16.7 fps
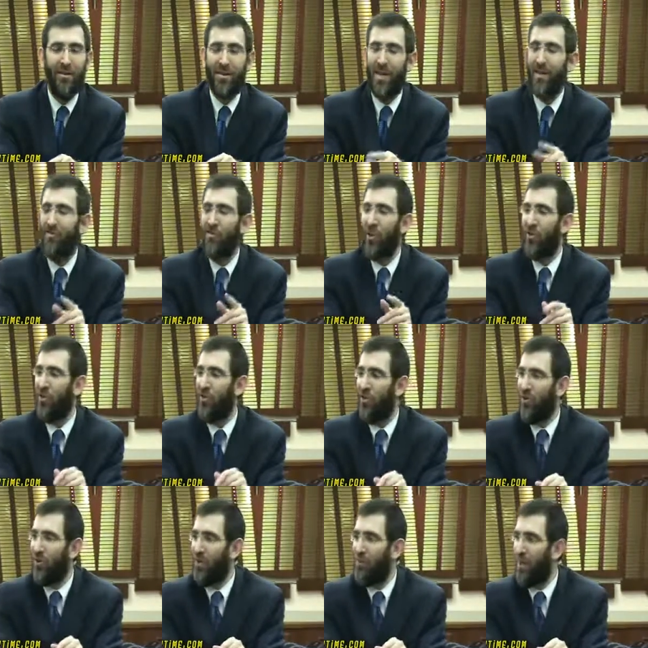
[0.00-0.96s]
Does that
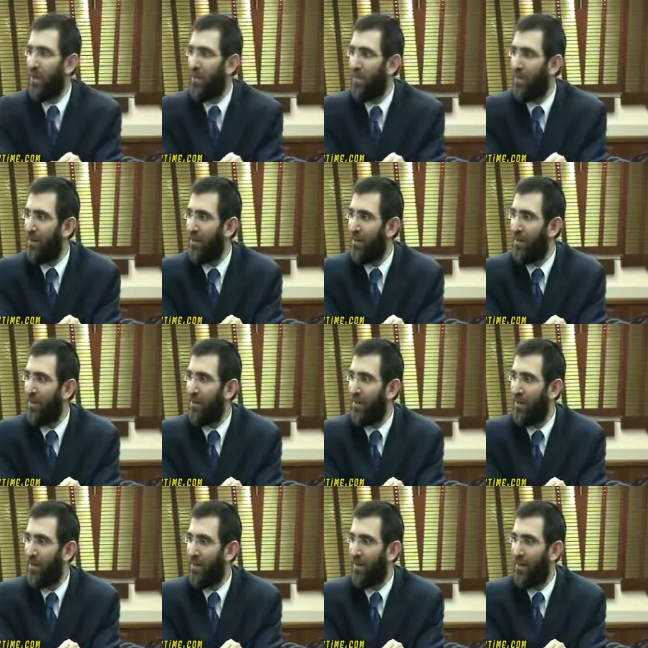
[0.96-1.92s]
engender your respect?
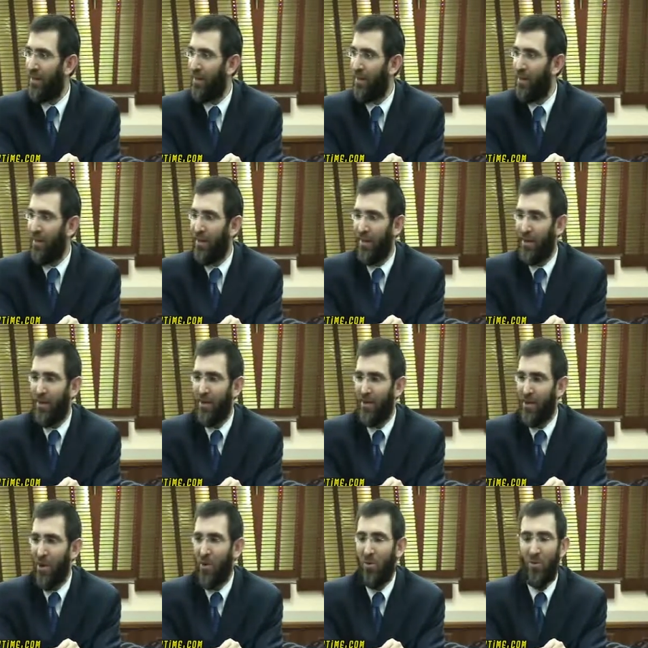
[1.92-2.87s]

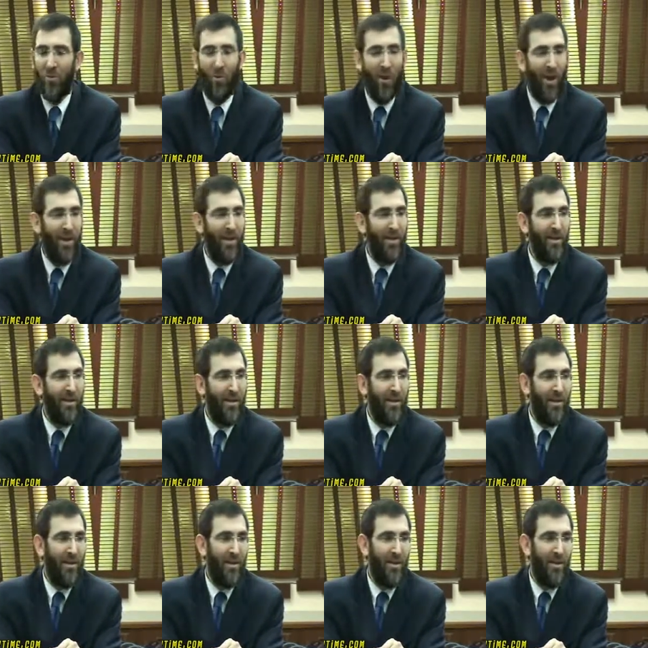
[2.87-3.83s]
No. Why?
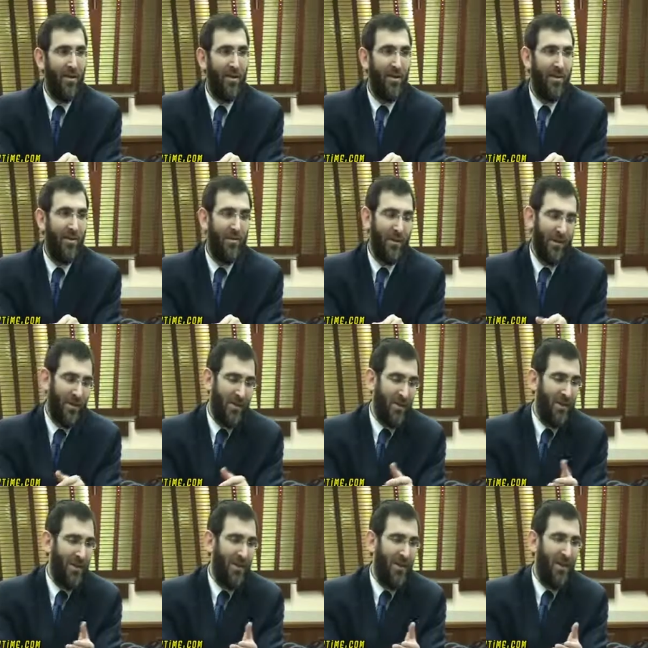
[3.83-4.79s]

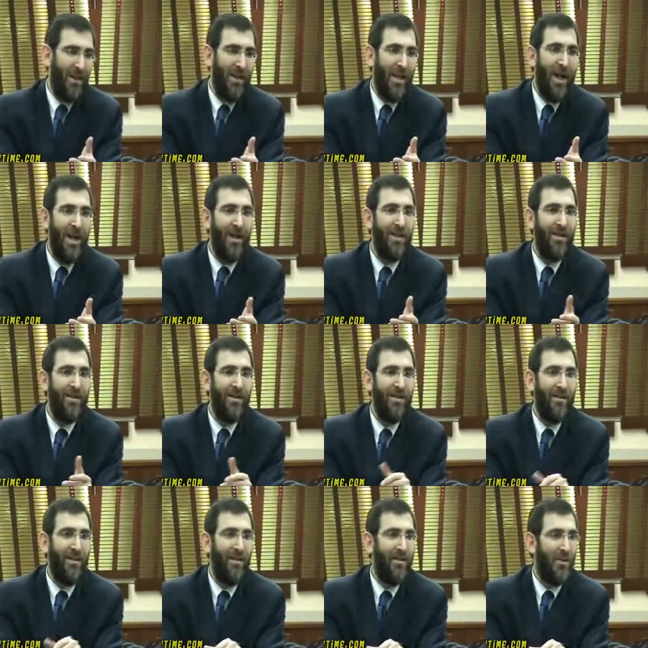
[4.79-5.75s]
Because a
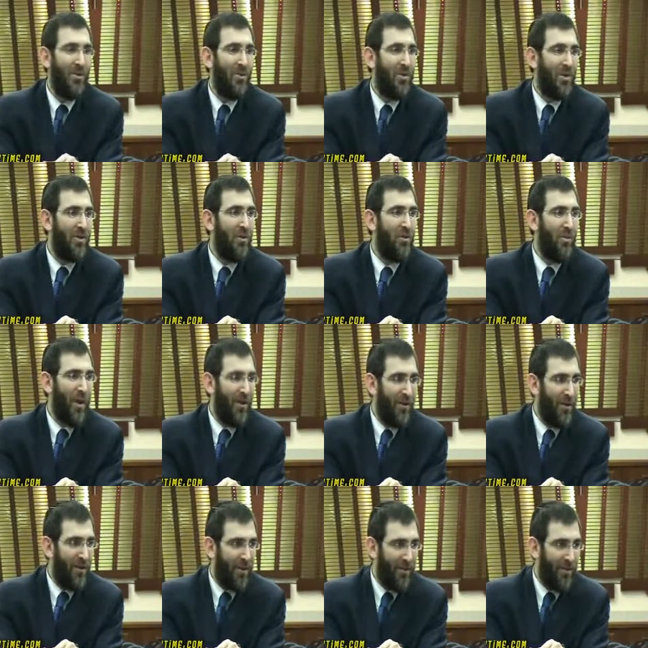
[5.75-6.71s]
lion in the zoo could do it
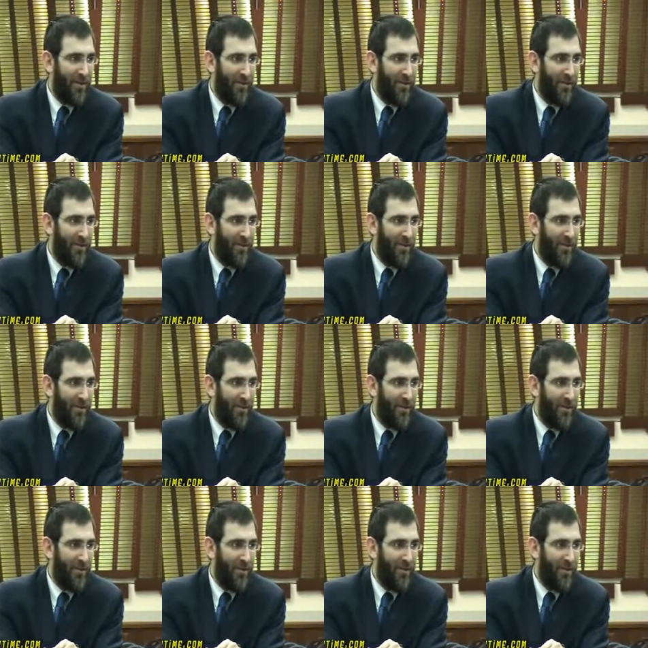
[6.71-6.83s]
better.